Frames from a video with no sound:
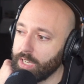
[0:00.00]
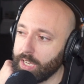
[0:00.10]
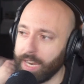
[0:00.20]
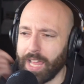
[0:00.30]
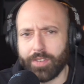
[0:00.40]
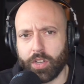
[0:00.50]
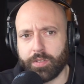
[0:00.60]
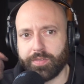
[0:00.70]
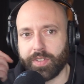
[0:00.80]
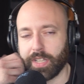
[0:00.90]
And I have a good
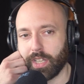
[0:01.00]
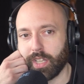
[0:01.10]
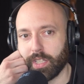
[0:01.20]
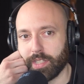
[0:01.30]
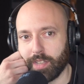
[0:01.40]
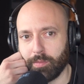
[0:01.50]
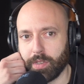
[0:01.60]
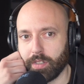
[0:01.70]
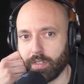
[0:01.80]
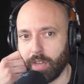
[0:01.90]
feeling, because I've
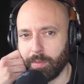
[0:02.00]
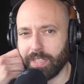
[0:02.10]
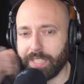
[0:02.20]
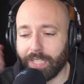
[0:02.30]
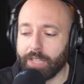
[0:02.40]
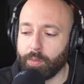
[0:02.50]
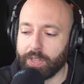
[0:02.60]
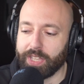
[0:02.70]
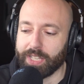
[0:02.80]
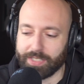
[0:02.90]
been dealing
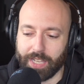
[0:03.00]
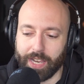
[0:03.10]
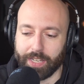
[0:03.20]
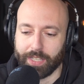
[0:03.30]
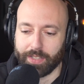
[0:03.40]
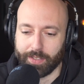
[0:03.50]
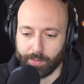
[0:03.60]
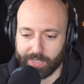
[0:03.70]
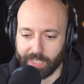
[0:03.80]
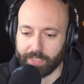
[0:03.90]
with the anxiety that
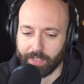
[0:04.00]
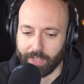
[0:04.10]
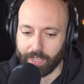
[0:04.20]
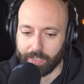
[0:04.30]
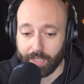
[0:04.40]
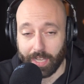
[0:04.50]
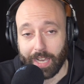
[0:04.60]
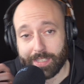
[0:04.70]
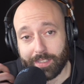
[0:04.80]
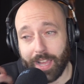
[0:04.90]
was linked to that.
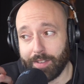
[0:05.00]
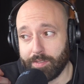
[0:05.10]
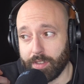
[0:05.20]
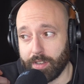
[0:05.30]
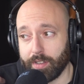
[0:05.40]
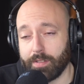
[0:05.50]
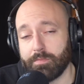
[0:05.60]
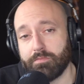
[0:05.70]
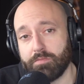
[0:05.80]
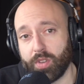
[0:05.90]
I still have
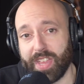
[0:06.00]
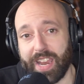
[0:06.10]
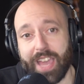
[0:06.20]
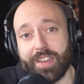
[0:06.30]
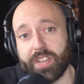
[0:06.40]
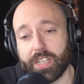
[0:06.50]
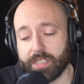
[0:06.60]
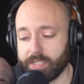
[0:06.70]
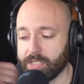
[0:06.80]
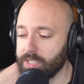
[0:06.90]
that
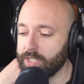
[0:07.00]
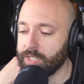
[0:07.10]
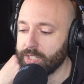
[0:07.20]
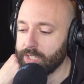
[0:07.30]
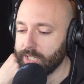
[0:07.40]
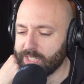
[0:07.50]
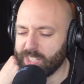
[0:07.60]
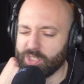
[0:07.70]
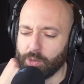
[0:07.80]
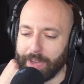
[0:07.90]
heaviness. It's
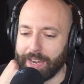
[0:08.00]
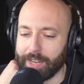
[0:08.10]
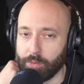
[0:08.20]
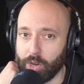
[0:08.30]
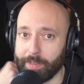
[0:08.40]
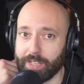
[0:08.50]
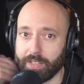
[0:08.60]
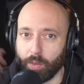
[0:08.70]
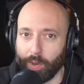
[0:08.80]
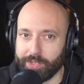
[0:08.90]
not so bad anymore. I mean,
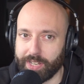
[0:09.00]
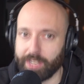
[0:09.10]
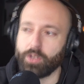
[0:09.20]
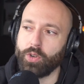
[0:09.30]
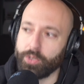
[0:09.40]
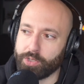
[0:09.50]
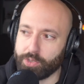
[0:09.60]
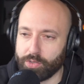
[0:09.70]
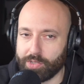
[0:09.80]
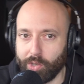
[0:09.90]
the weather's getting colder,
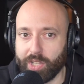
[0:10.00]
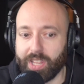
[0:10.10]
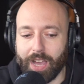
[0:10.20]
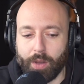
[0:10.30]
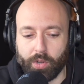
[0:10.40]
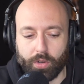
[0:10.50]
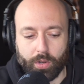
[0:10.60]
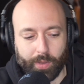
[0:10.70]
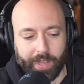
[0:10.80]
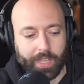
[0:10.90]
so slowly that will go
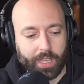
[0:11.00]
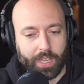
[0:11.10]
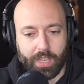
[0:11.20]
away.